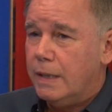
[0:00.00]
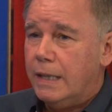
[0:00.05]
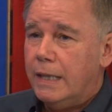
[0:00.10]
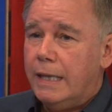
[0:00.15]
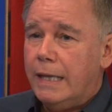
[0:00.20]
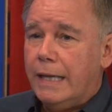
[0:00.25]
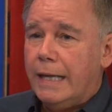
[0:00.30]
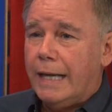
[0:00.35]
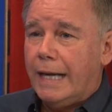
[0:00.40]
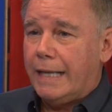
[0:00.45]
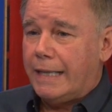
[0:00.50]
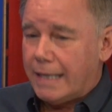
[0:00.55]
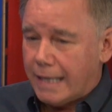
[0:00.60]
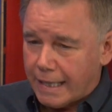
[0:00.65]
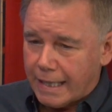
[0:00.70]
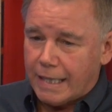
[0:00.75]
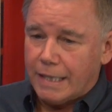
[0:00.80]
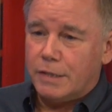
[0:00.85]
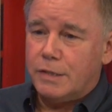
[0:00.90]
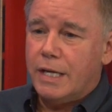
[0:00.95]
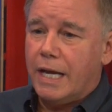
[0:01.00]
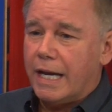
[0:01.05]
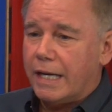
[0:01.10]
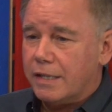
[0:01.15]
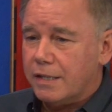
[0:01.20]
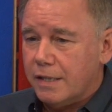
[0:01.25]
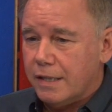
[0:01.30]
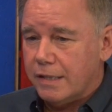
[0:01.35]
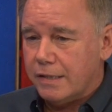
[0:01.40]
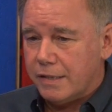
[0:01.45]
Oh. And then I got a
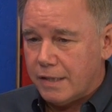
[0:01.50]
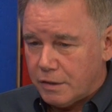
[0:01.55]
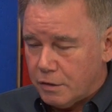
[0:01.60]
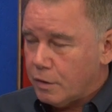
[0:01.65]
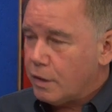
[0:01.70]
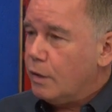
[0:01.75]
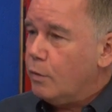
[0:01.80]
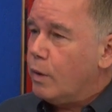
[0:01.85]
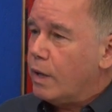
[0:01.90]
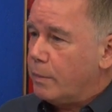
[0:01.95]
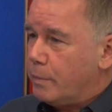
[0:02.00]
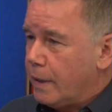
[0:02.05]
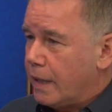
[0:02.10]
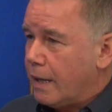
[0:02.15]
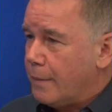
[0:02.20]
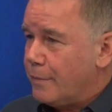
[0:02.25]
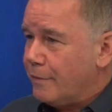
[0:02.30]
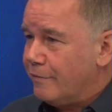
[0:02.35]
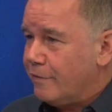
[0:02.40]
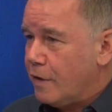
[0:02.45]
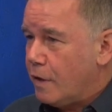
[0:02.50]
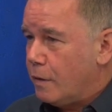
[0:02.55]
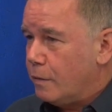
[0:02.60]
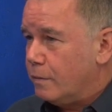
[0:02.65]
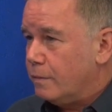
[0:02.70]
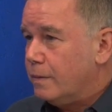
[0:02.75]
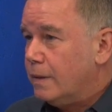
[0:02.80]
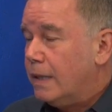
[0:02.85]
text and it said, you're going to want to pick up the phone.